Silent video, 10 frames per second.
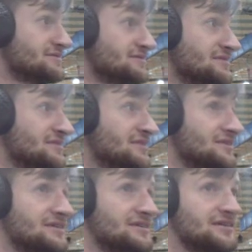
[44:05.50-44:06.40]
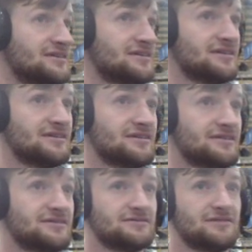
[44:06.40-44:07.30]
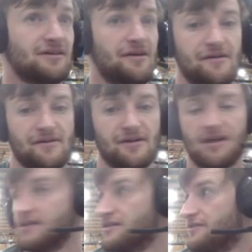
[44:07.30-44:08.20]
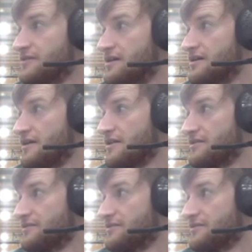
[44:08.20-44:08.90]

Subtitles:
there. No, sorry, no, I got a bit distracted and then.